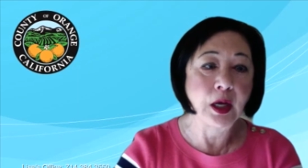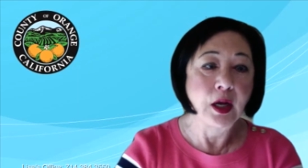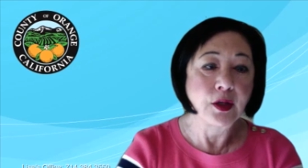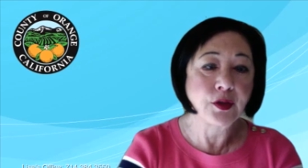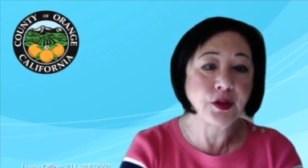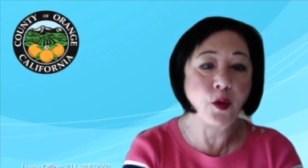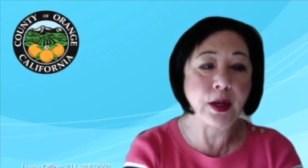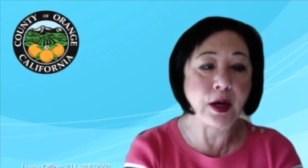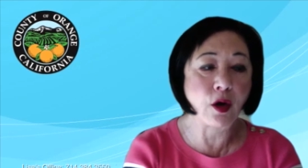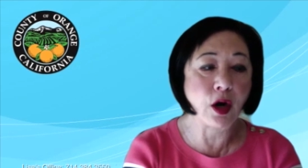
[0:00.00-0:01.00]
So
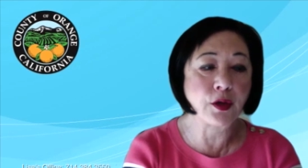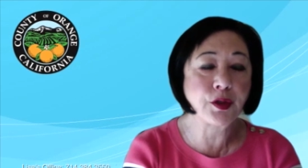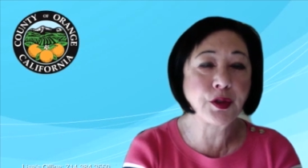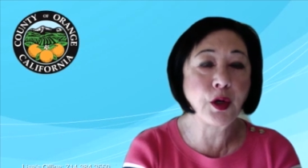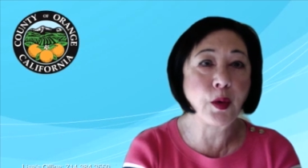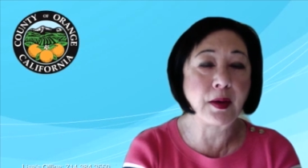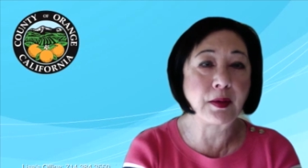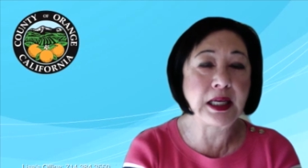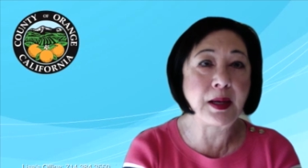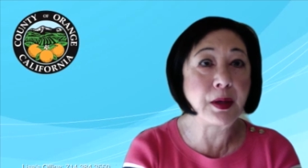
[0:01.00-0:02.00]
we are also uh,
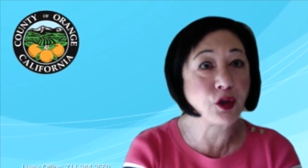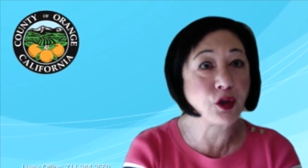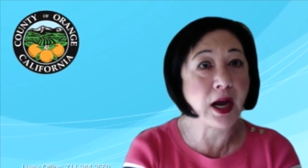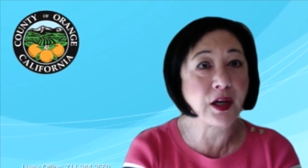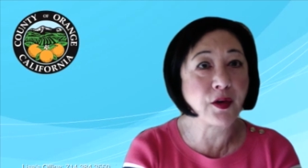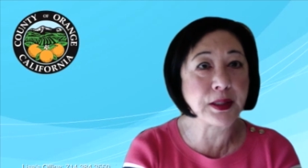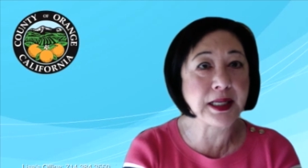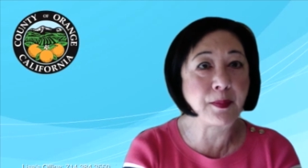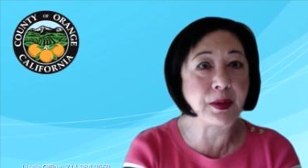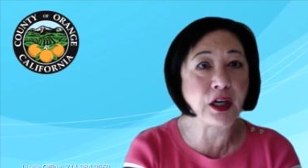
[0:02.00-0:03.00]
keeping track of what's
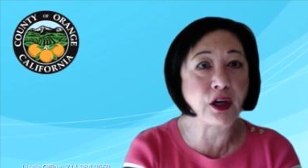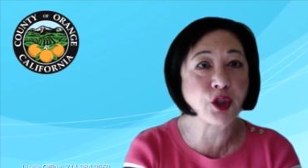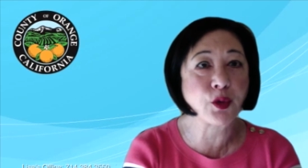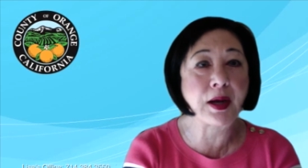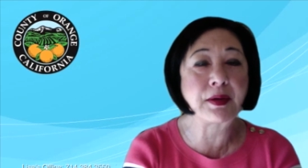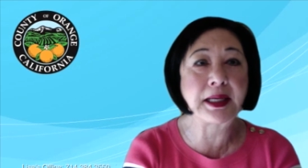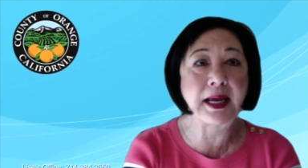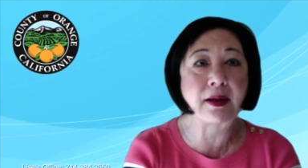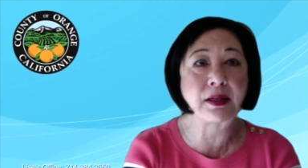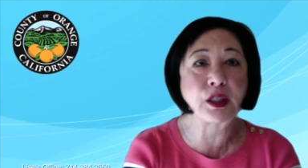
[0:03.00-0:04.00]
happening in our surrounding
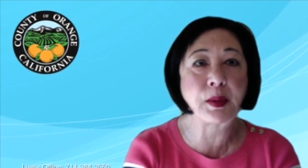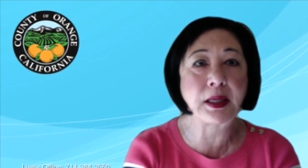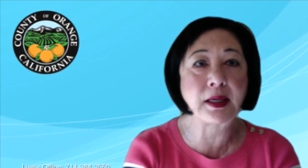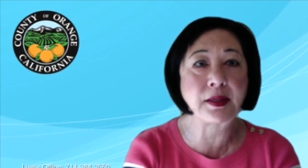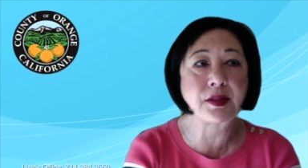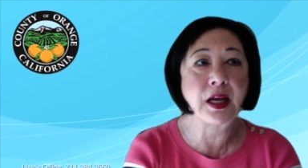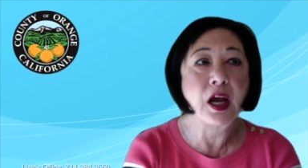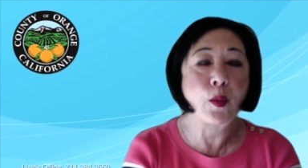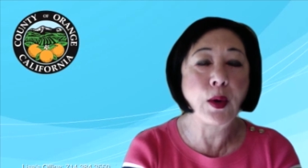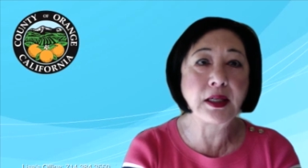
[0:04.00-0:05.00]
counties because
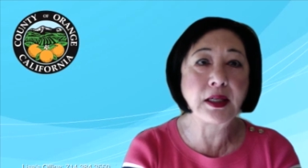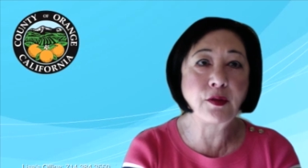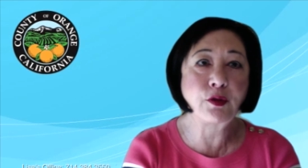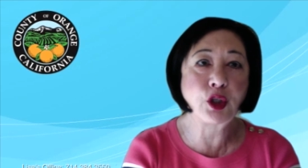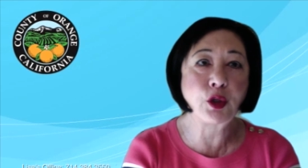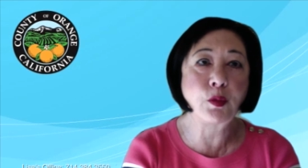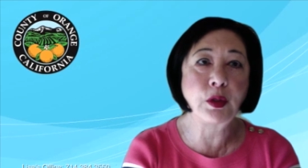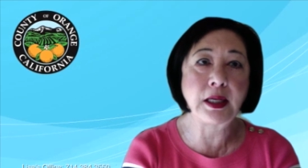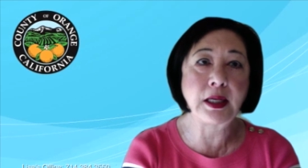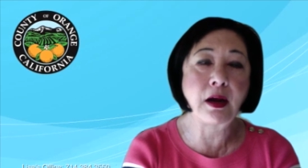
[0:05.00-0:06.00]
relative to
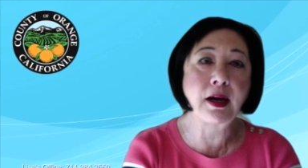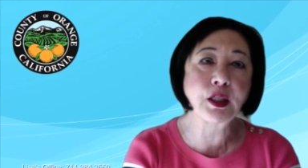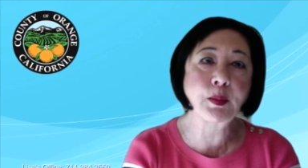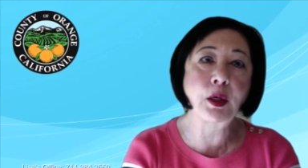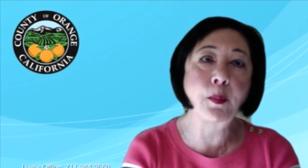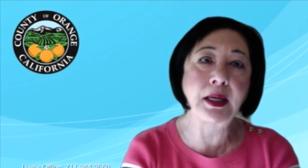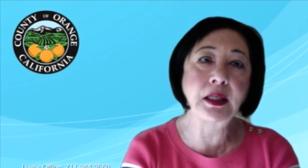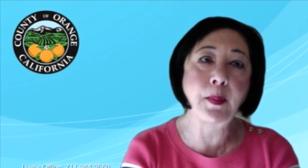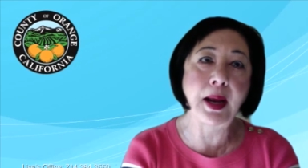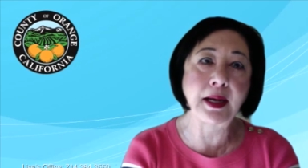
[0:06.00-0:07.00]
the hospital bed
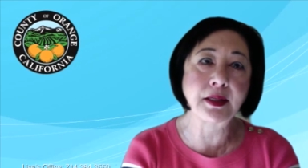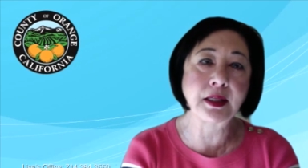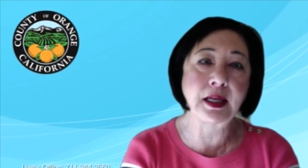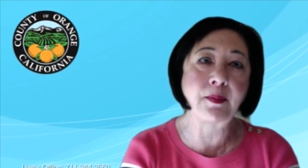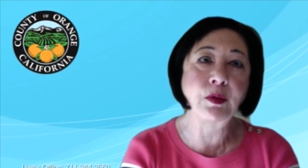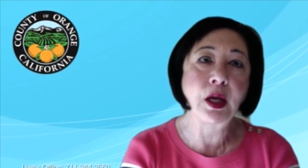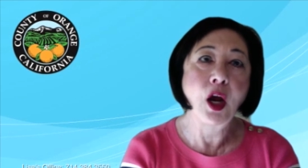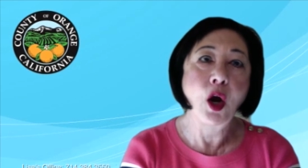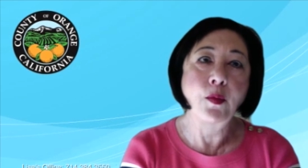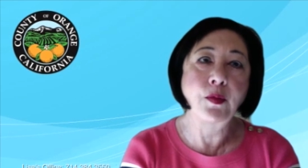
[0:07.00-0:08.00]
capacity,
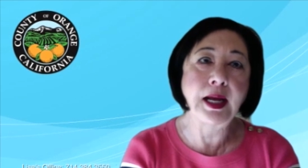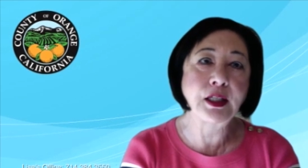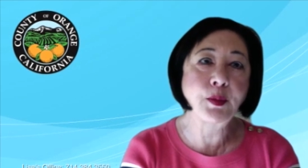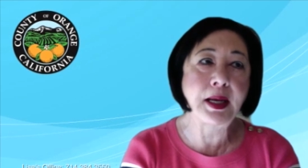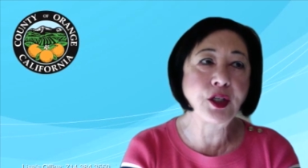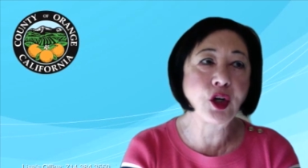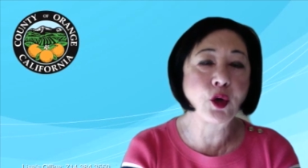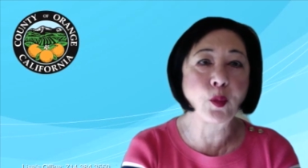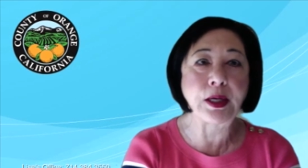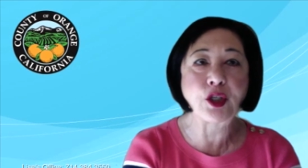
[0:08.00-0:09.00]
that's based on a
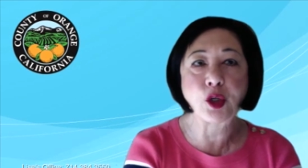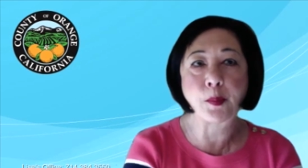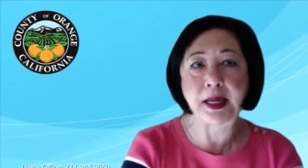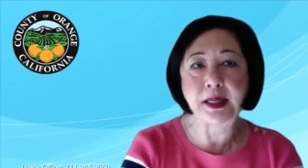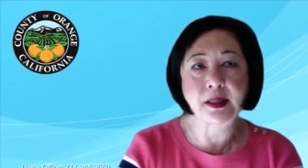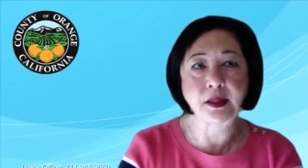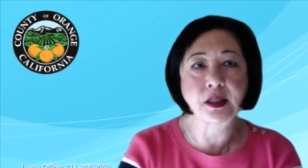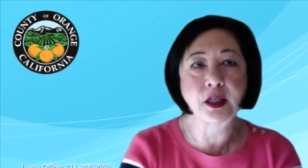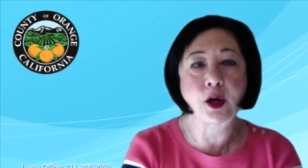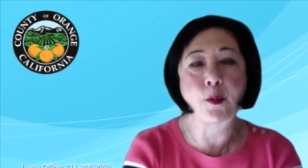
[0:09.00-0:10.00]
regional basis.
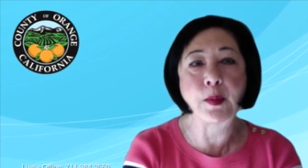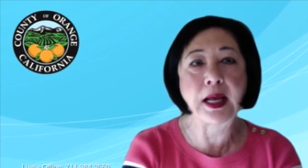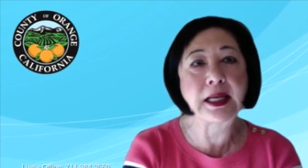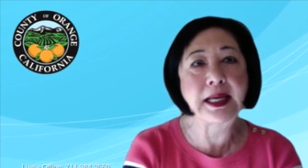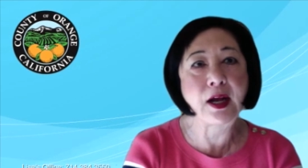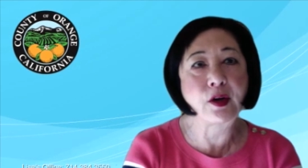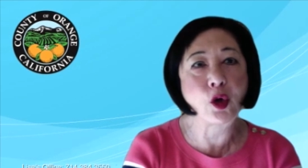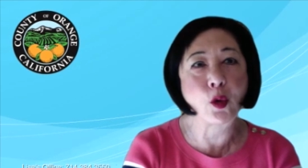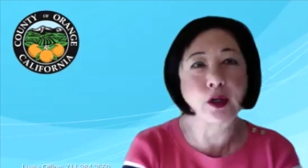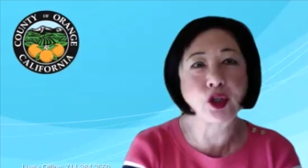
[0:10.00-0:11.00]
So LA County,
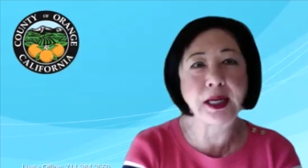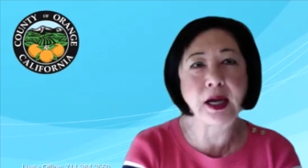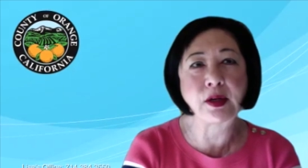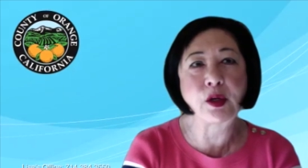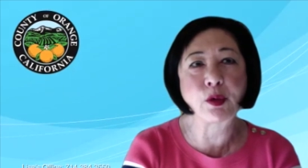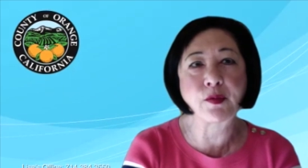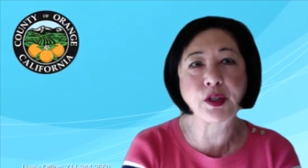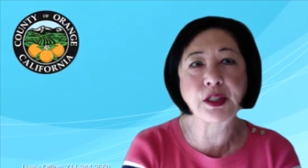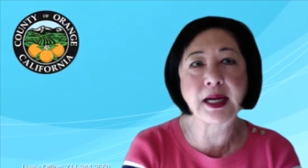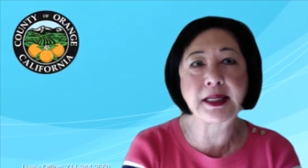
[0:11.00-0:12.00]
Orange County,
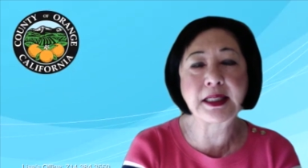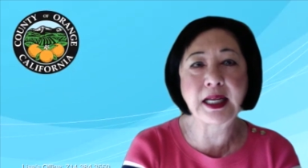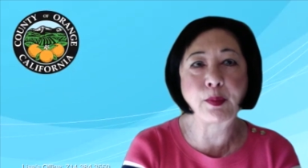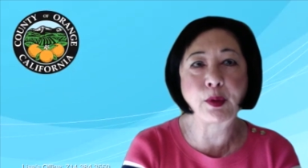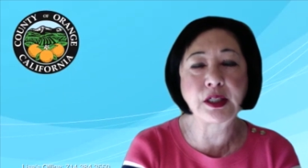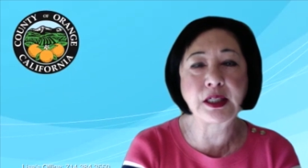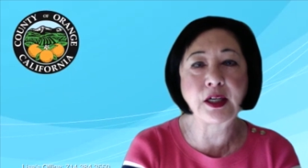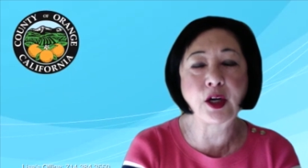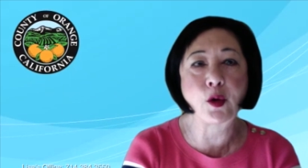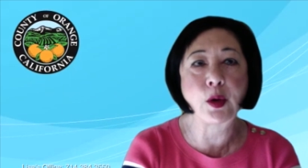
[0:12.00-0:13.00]
Riverside, San
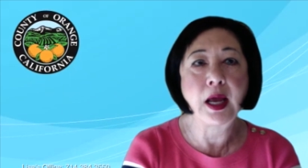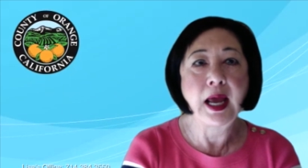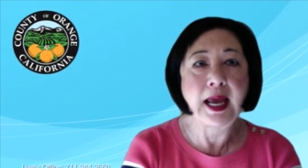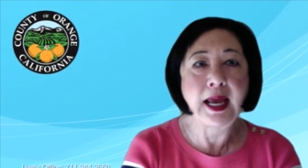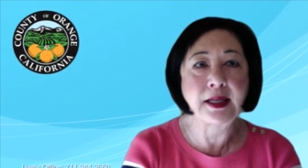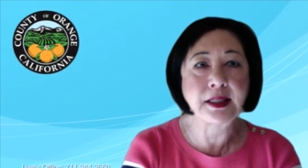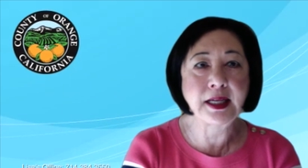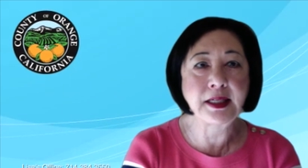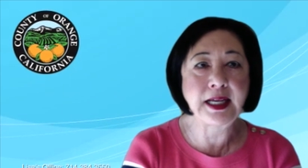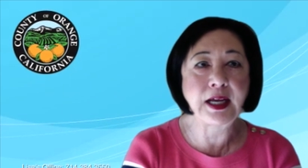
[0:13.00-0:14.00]
Bernardino, and
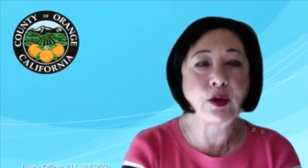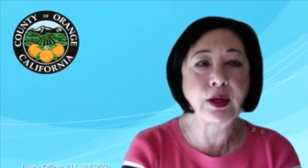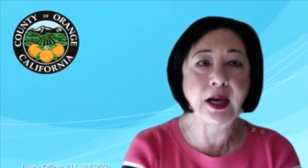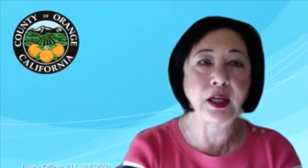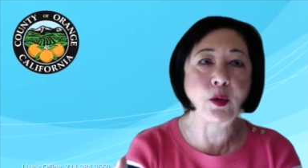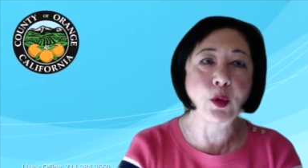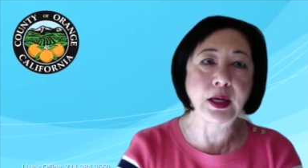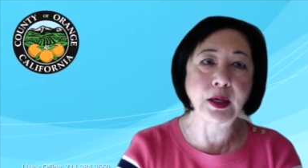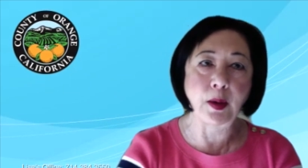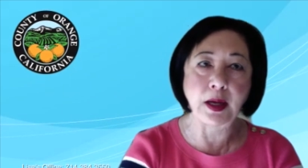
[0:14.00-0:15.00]
San Diego County, we're
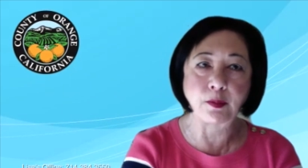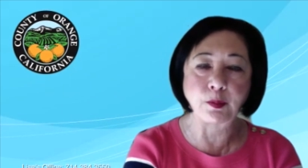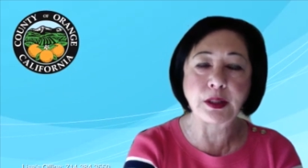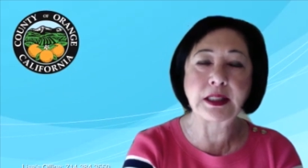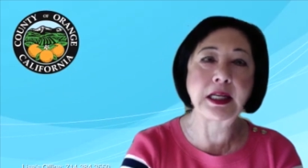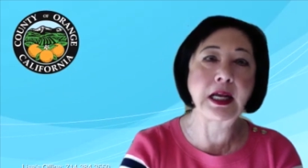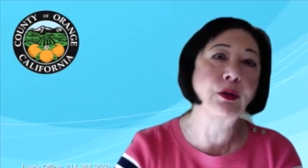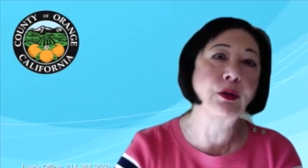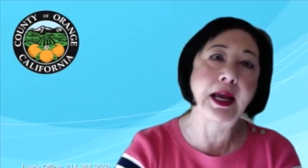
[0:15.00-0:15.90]
in a, a South,